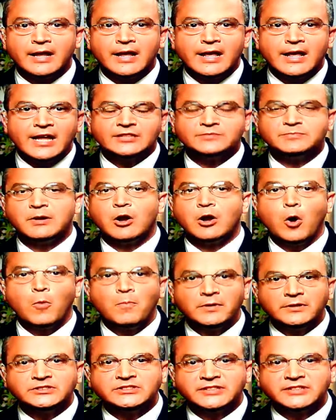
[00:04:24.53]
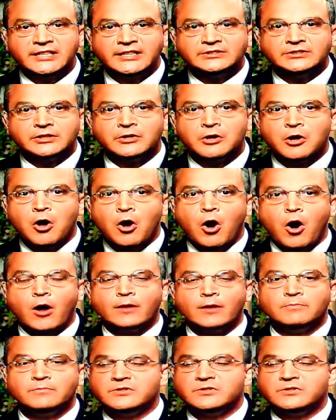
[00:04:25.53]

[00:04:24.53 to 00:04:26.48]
It's been open season on